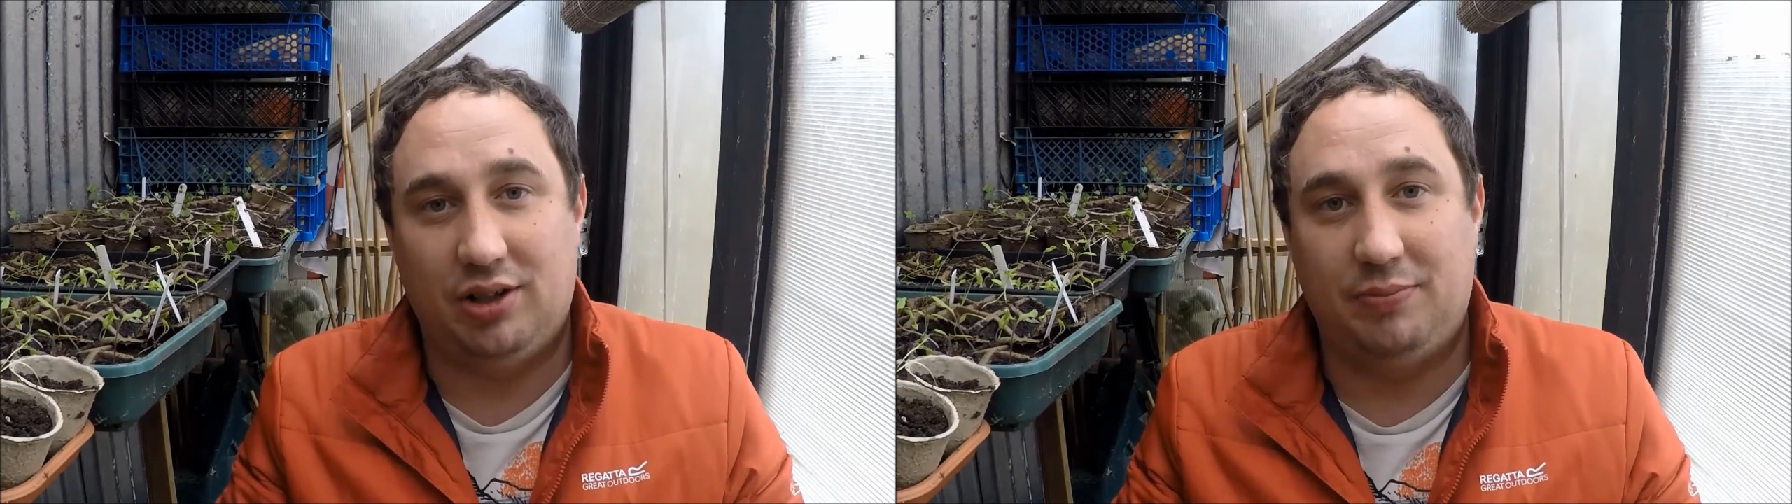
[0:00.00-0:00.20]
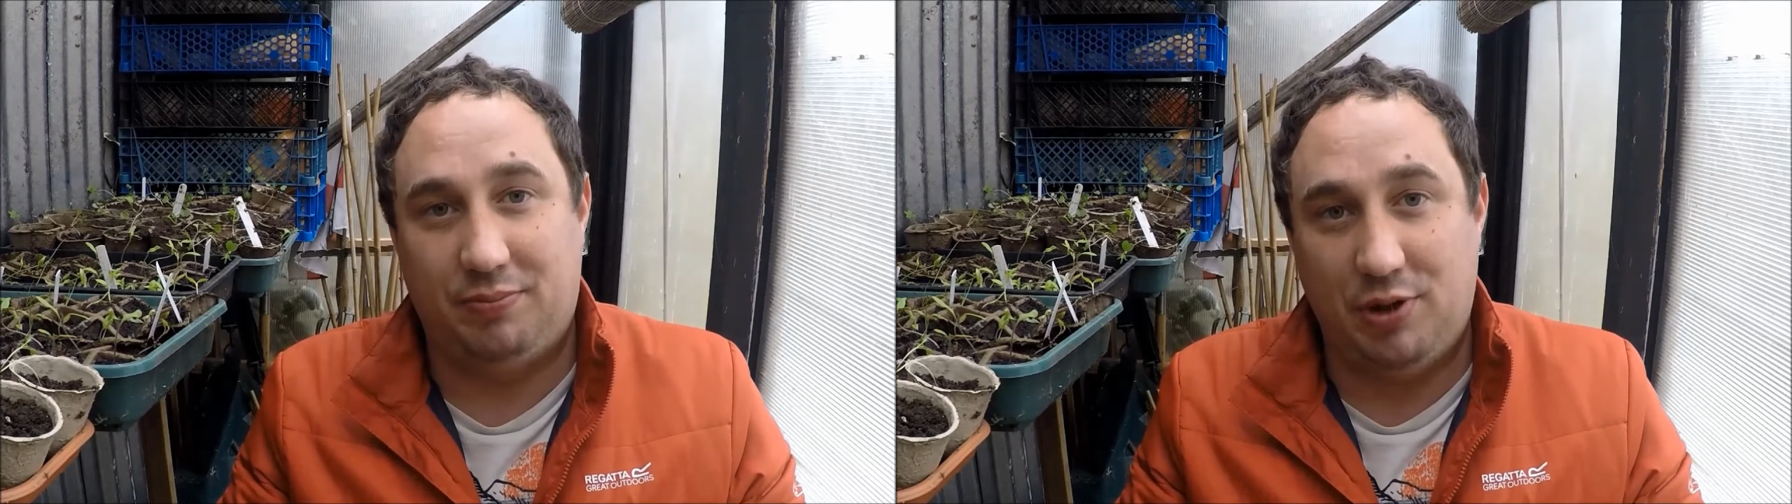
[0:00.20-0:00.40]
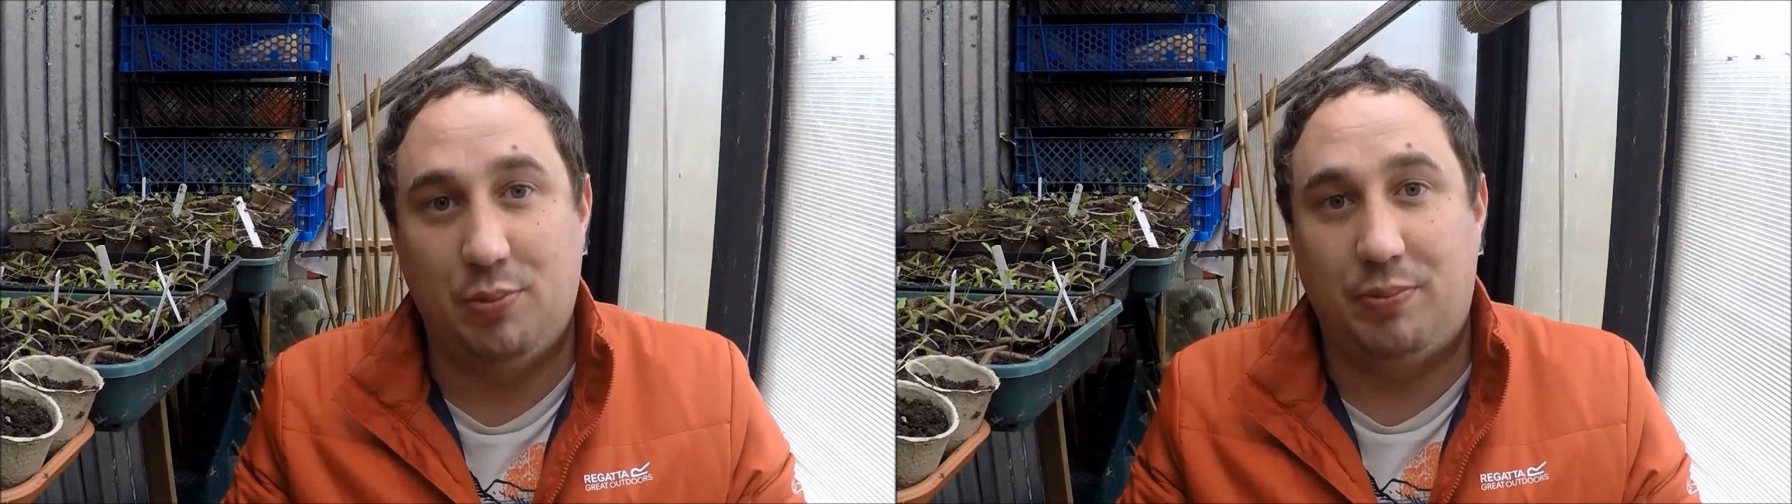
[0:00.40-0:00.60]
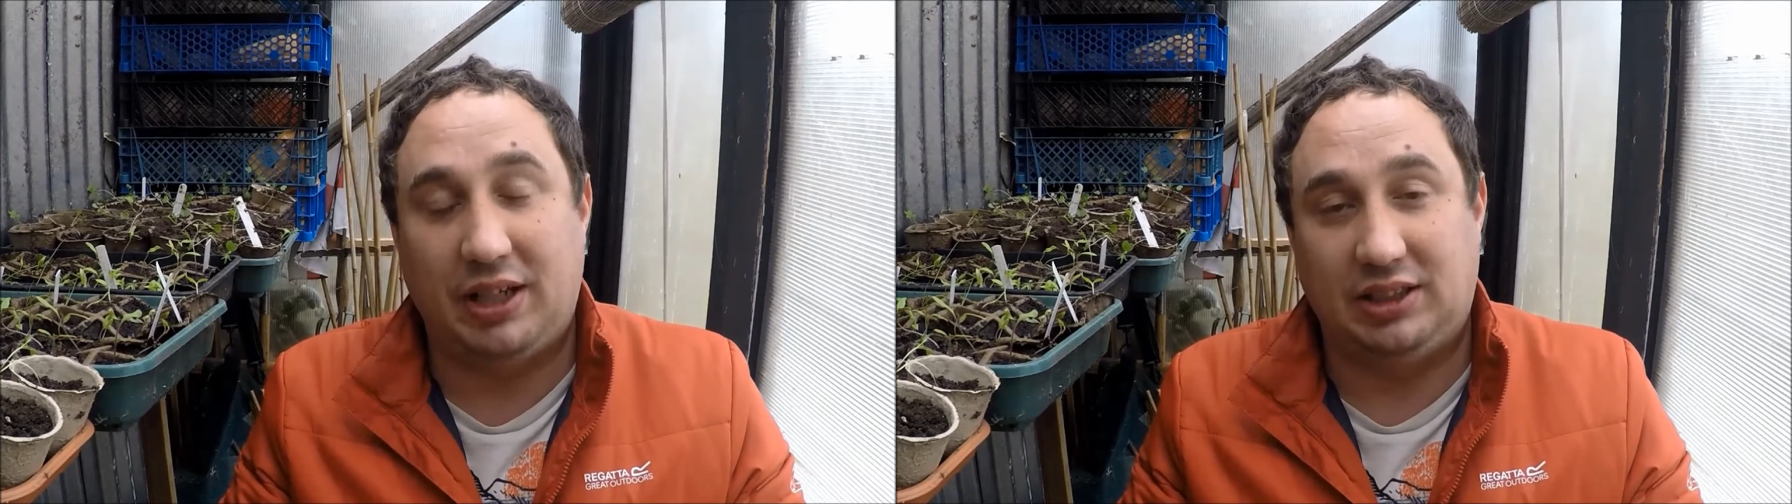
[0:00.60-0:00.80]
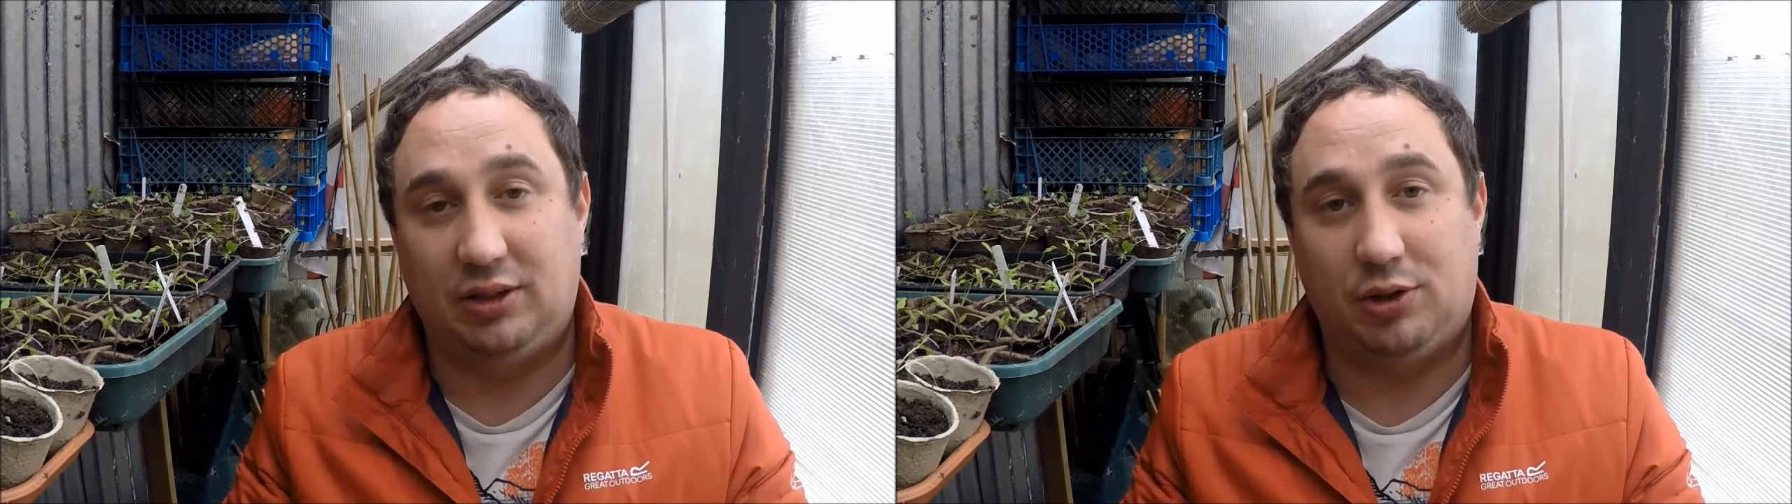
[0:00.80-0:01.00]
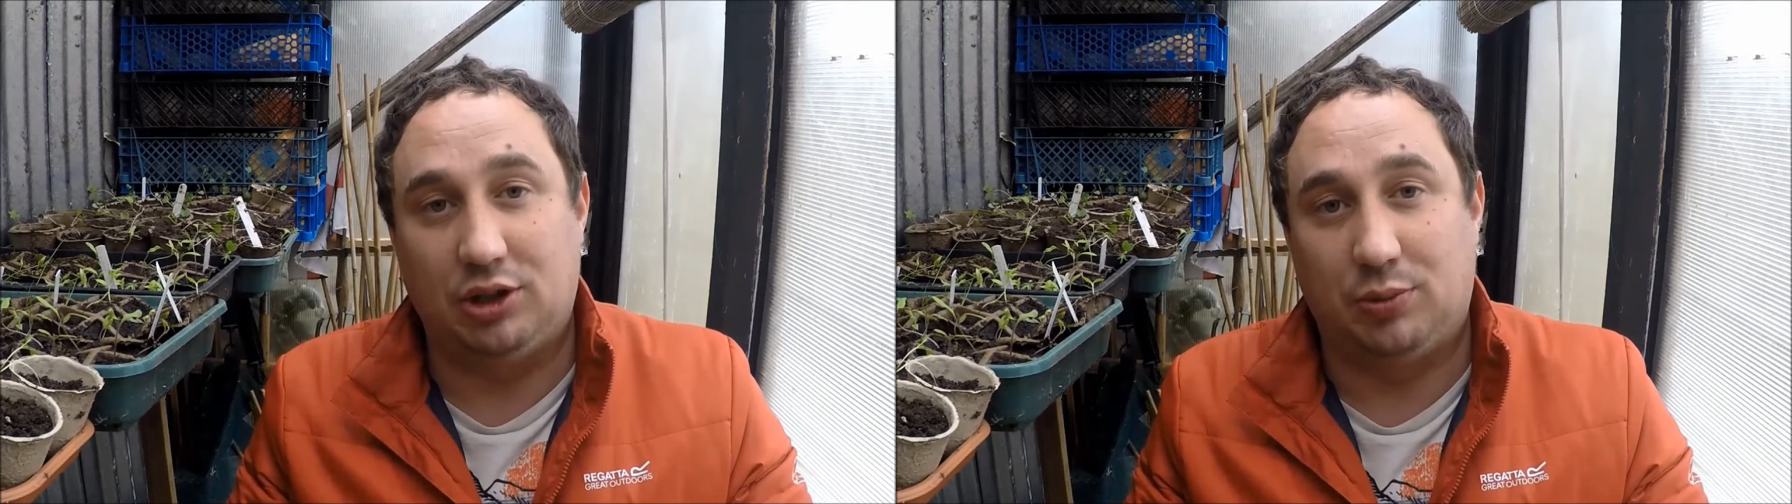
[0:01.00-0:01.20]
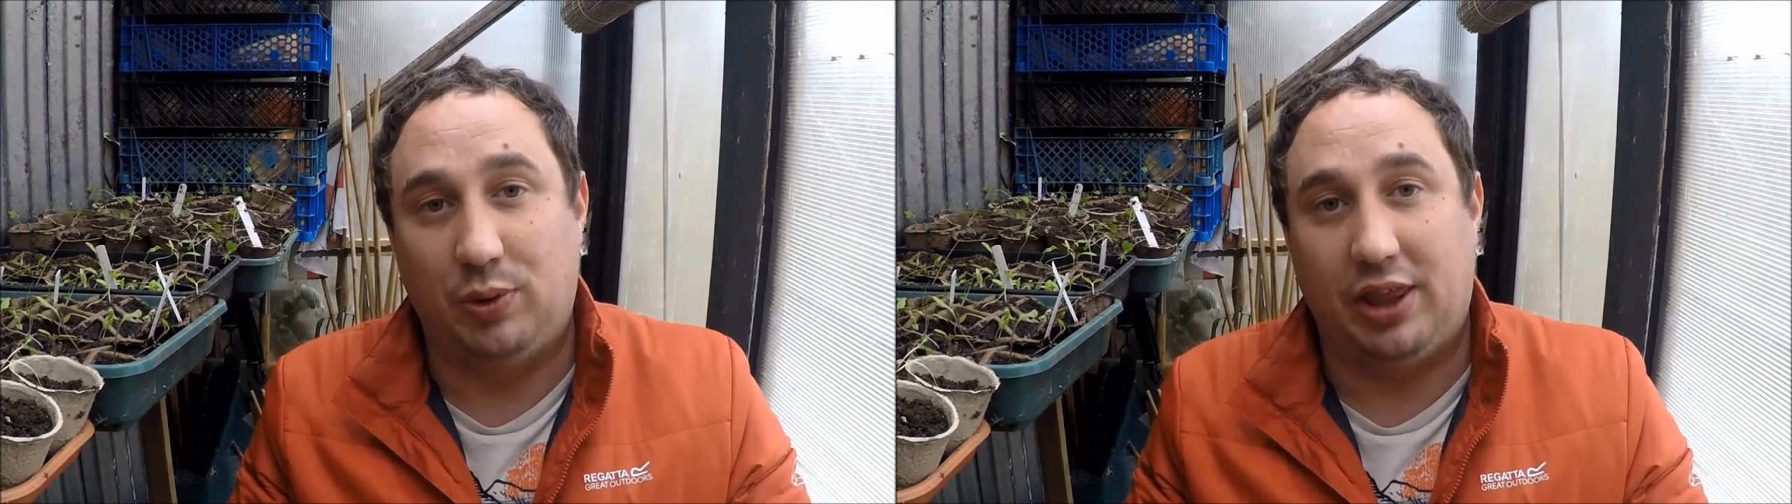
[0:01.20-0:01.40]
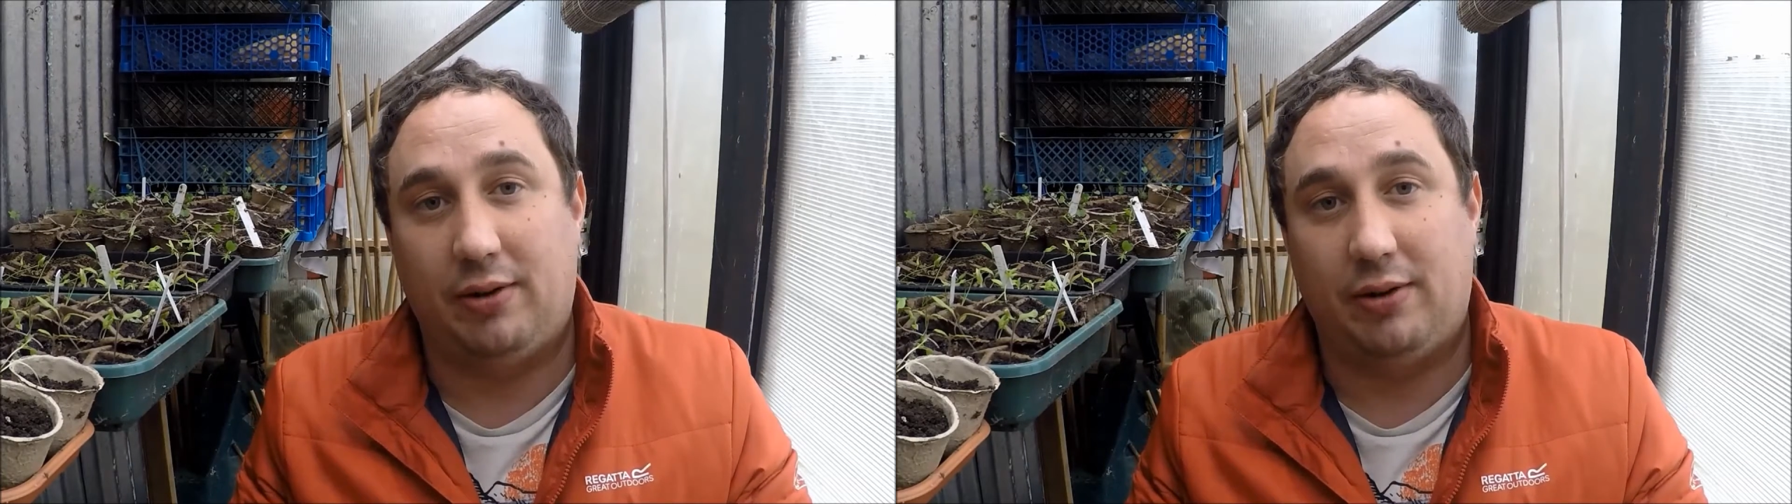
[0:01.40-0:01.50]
the basically because of width